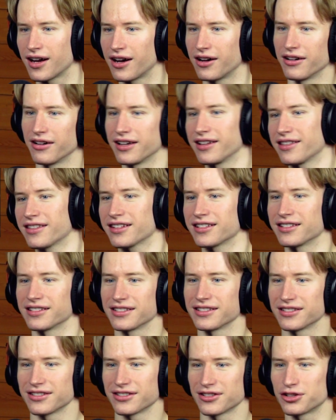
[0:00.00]
Oh, I think
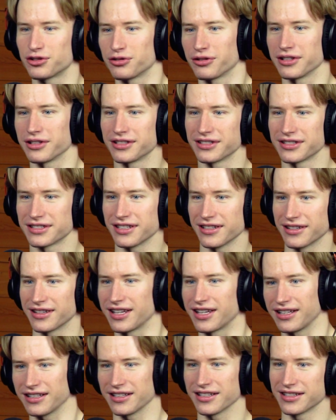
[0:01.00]
Joy just did
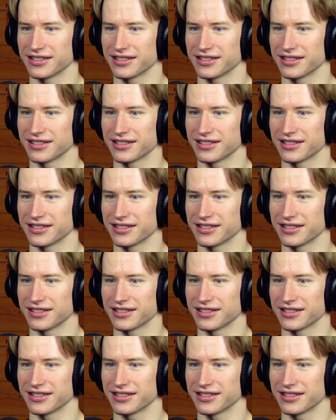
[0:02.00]
that.